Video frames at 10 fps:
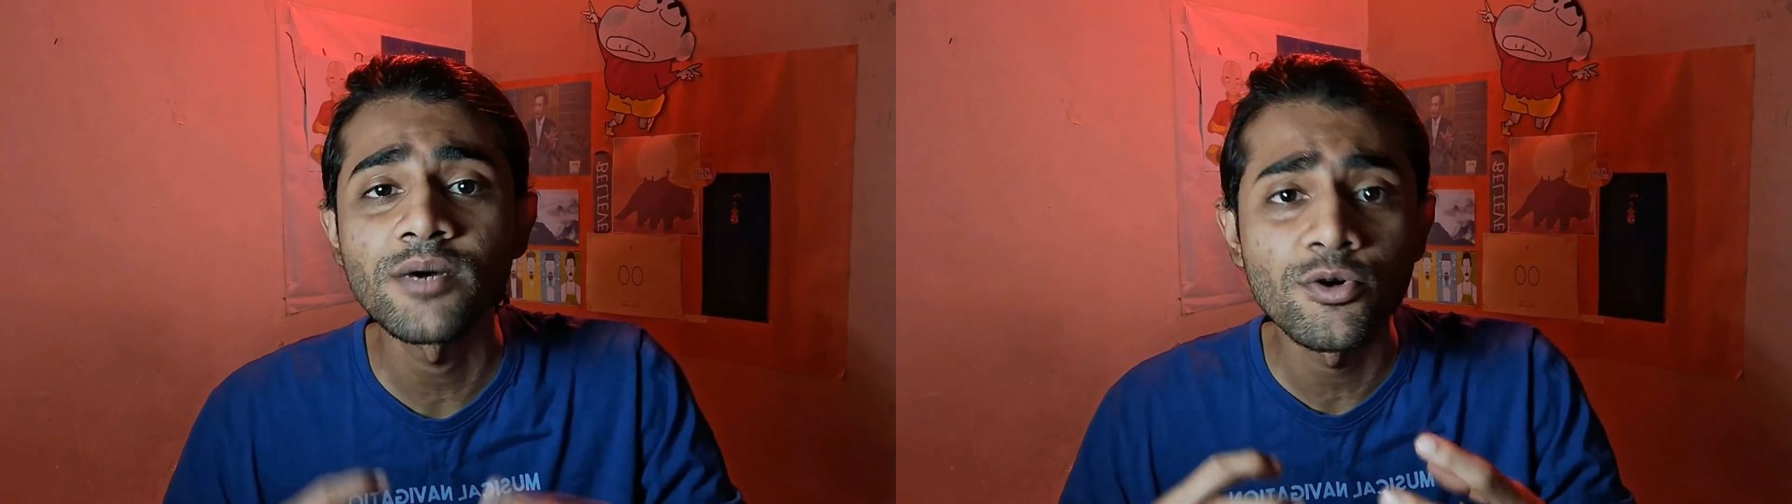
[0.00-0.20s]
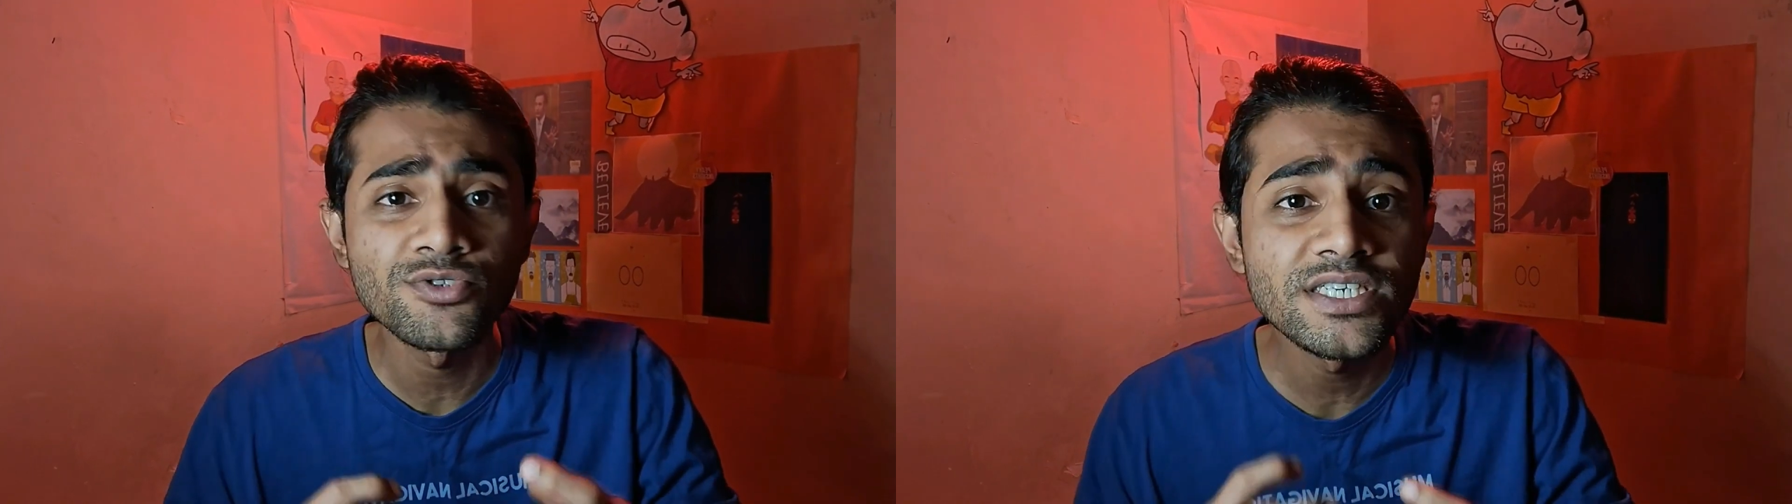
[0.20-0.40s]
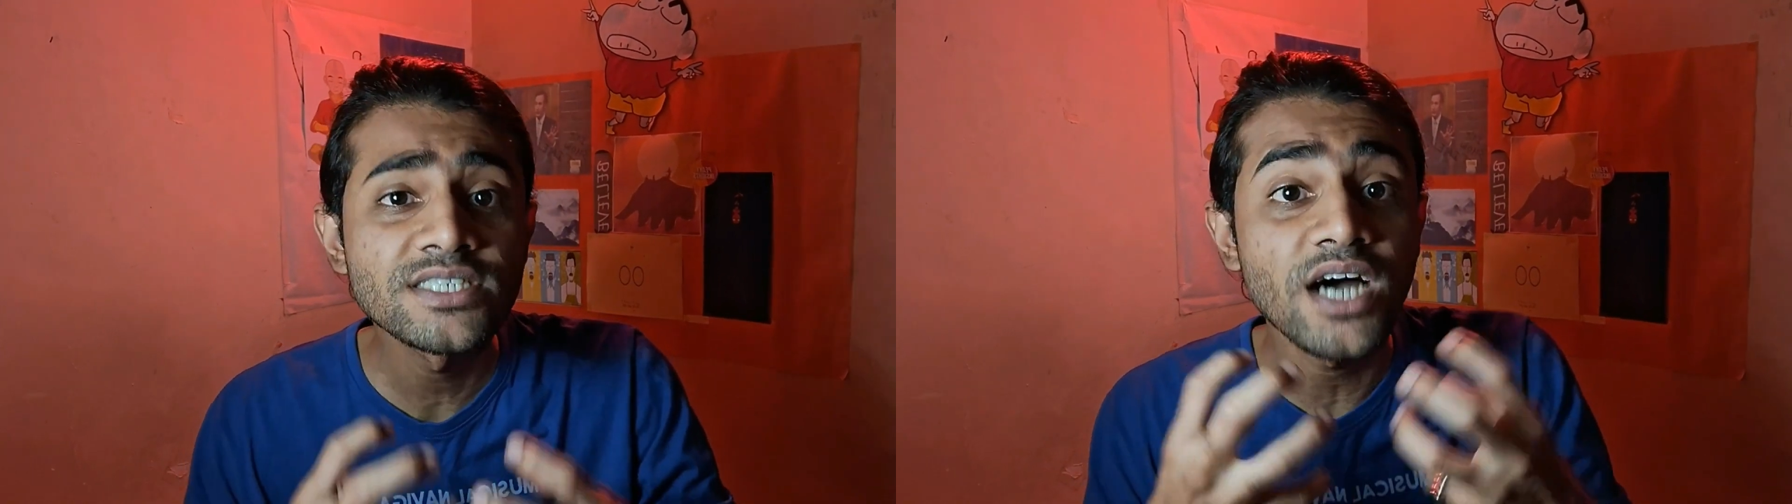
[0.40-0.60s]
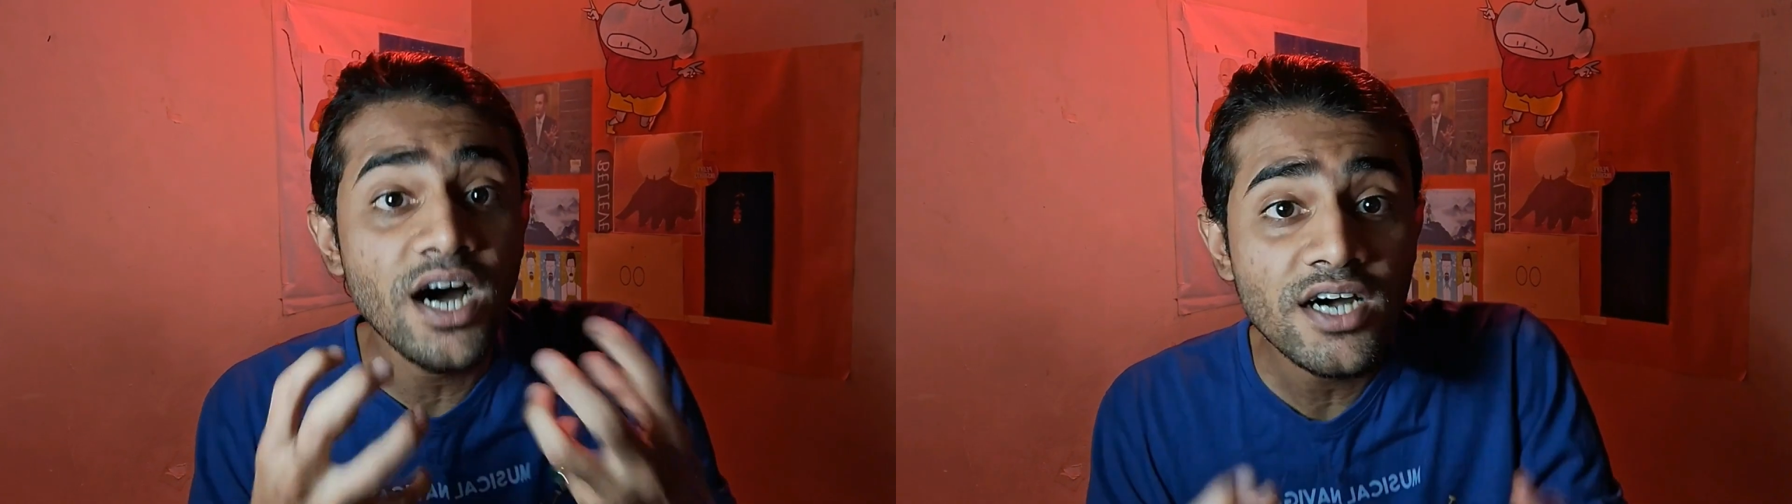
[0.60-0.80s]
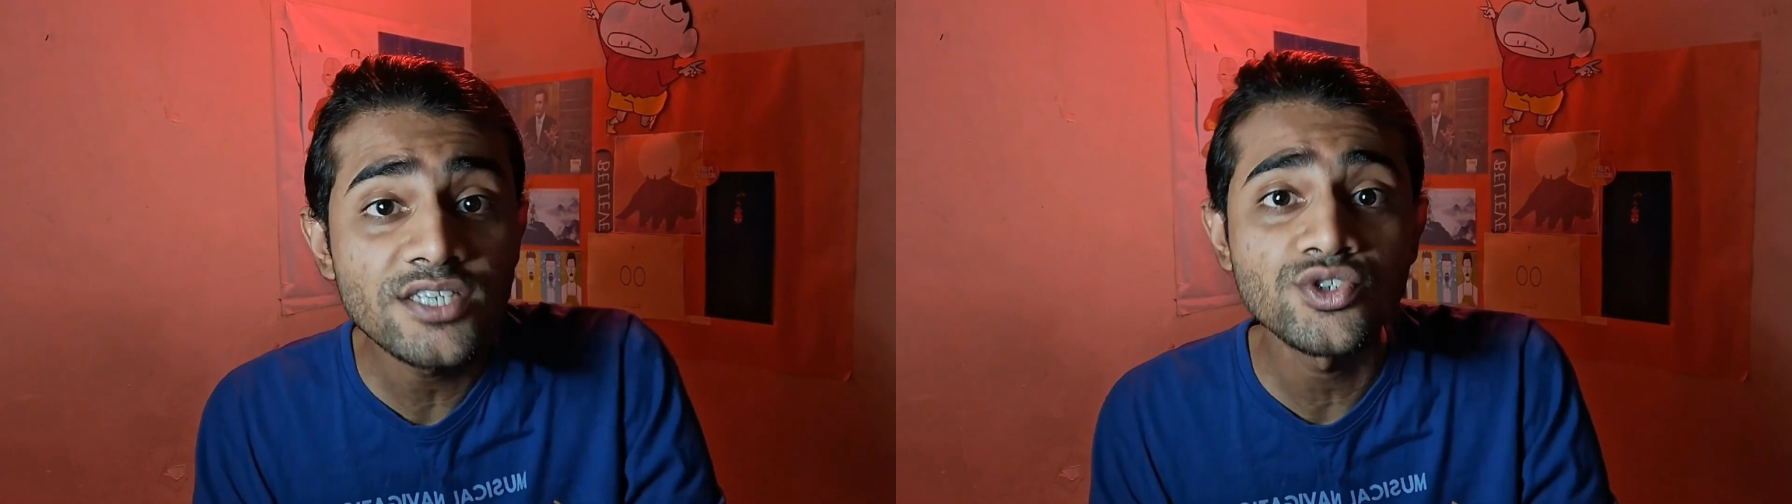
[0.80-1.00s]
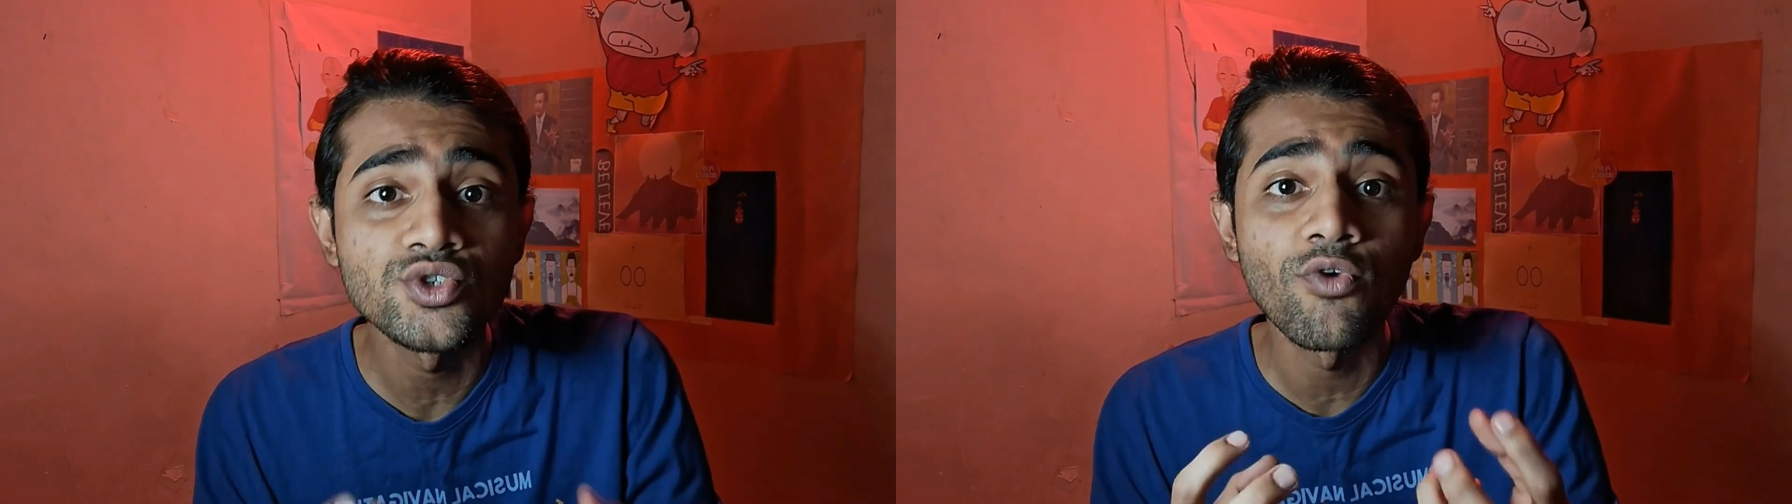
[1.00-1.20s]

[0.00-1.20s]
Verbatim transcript: about 6 hours to